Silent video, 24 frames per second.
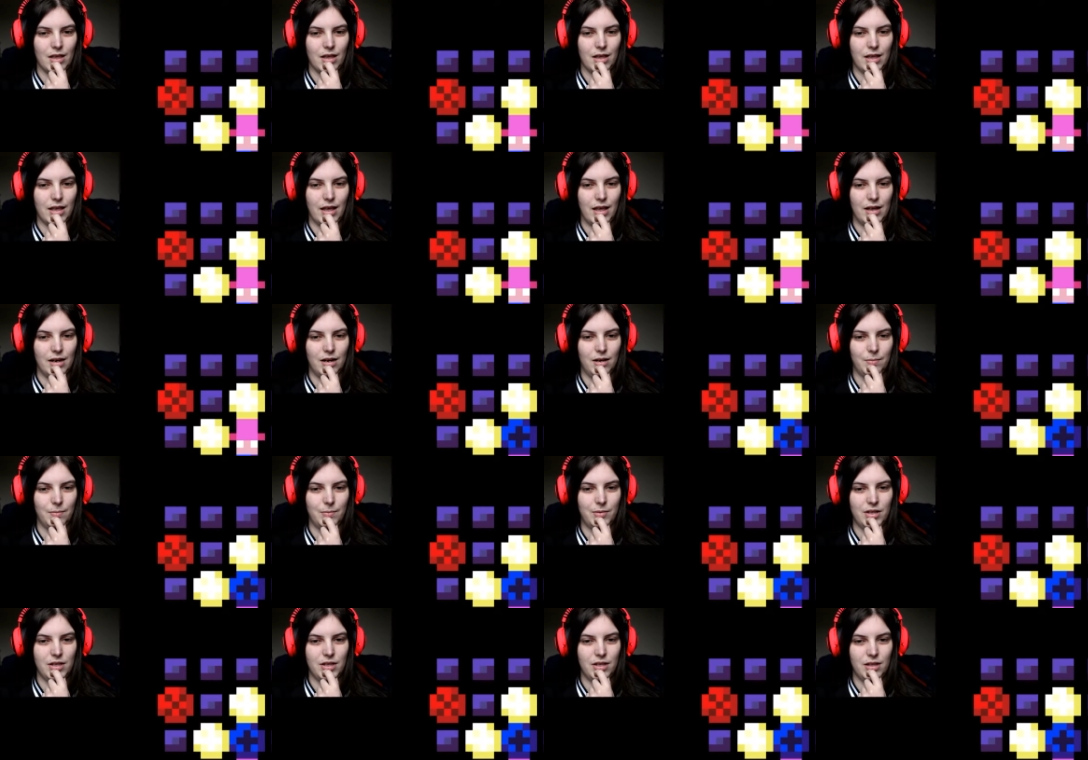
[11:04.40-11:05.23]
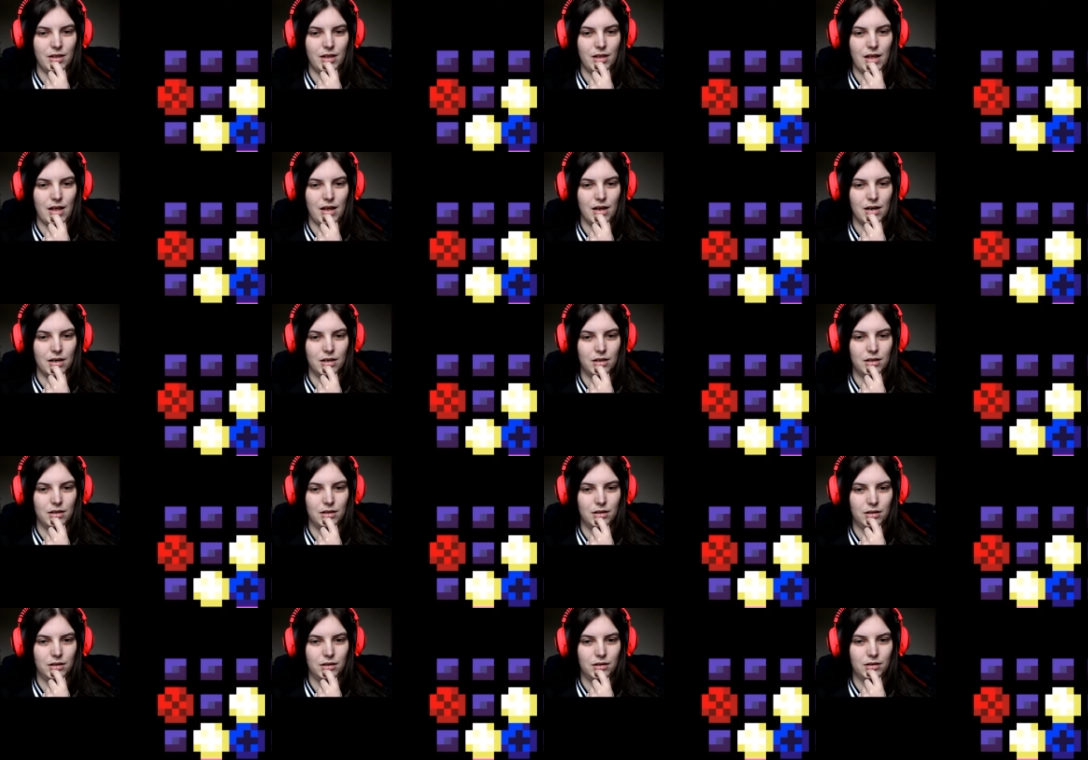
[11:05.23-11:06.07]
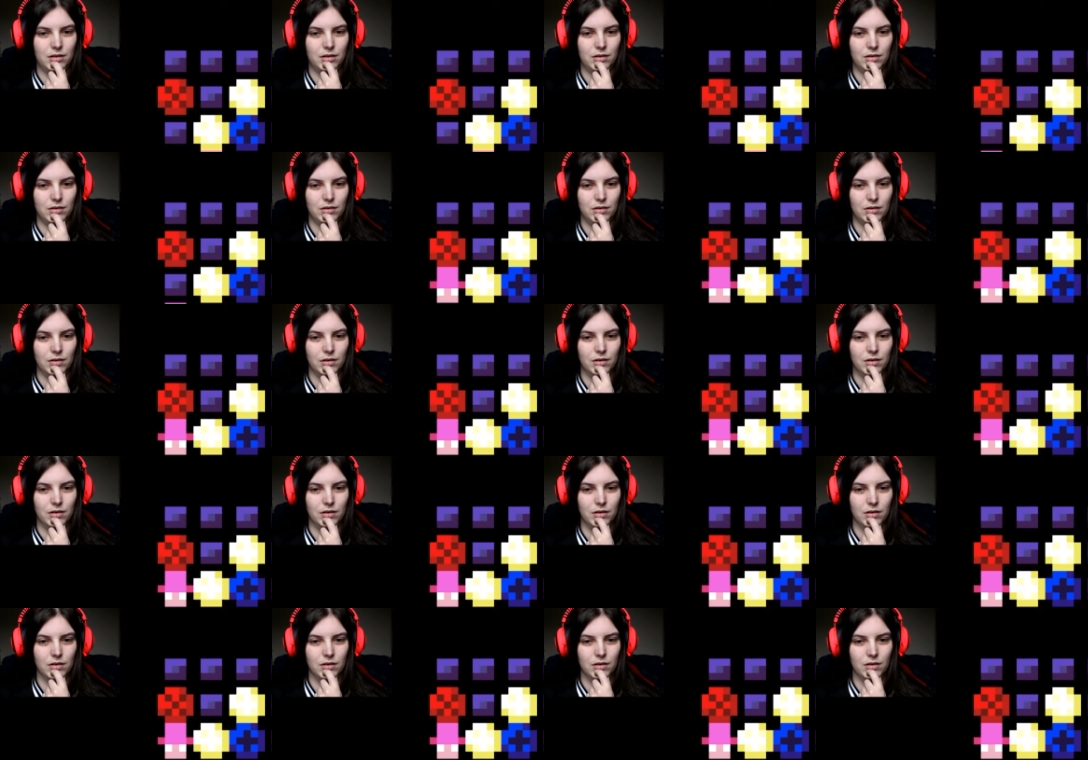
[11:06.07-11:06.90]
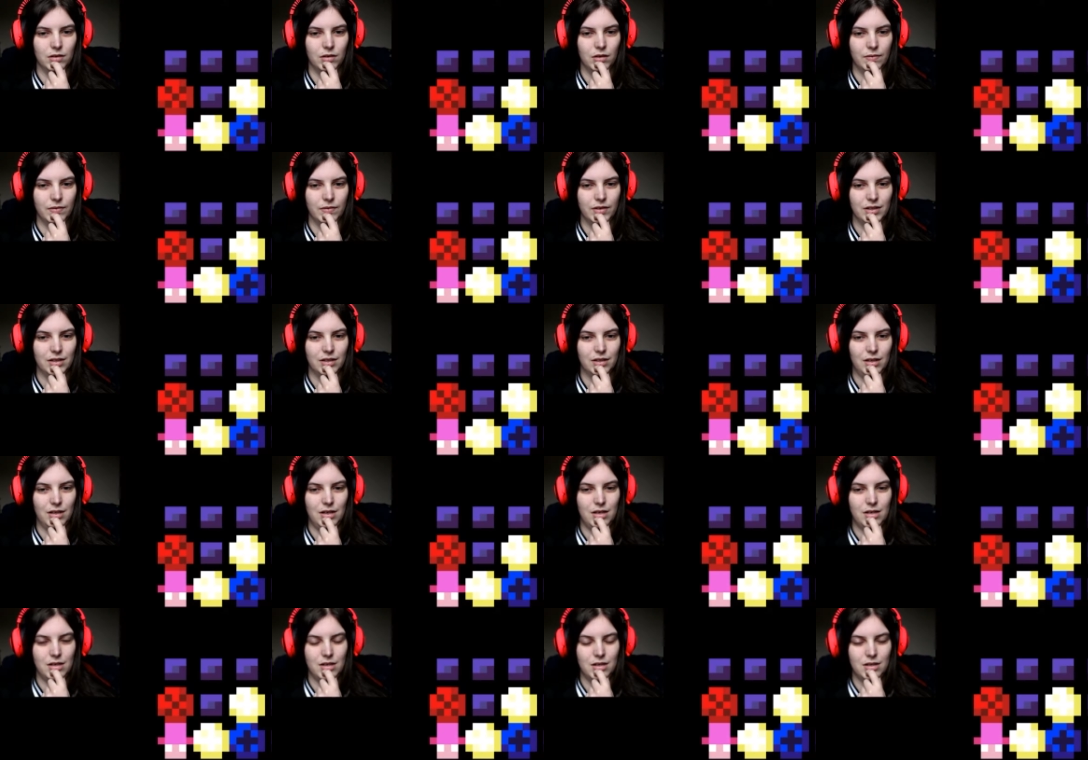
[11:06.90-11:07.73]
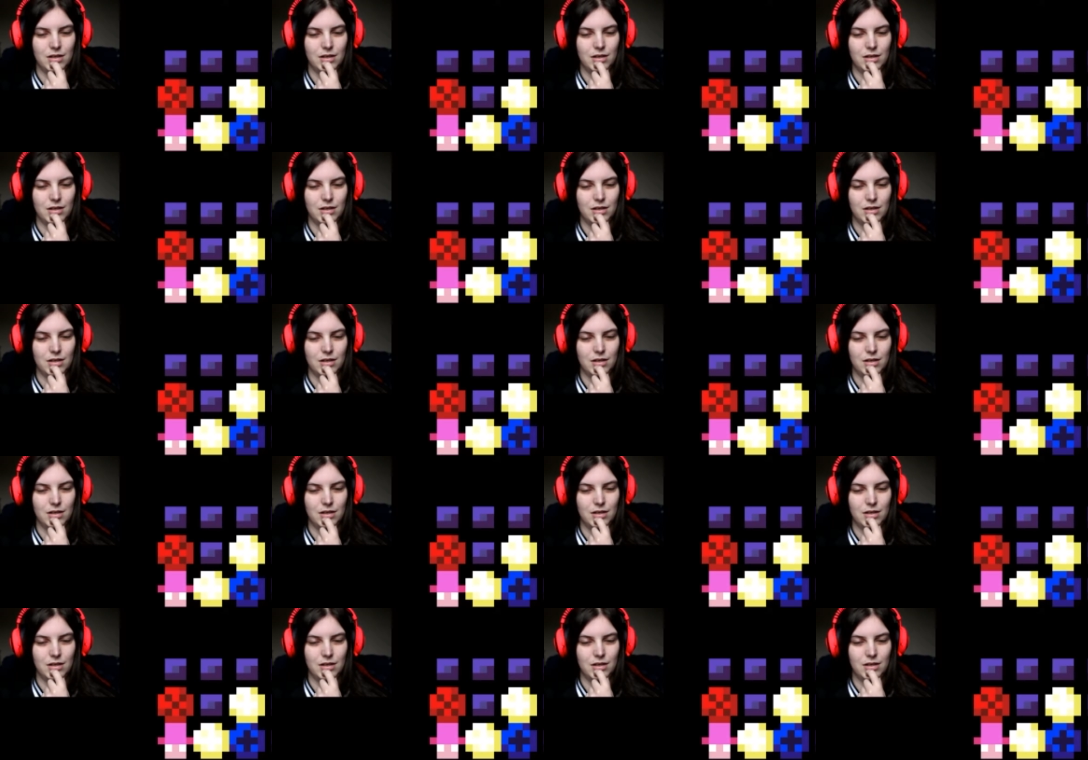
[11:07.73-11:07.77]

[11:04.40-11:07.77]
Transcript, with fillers: get up there. Obviously.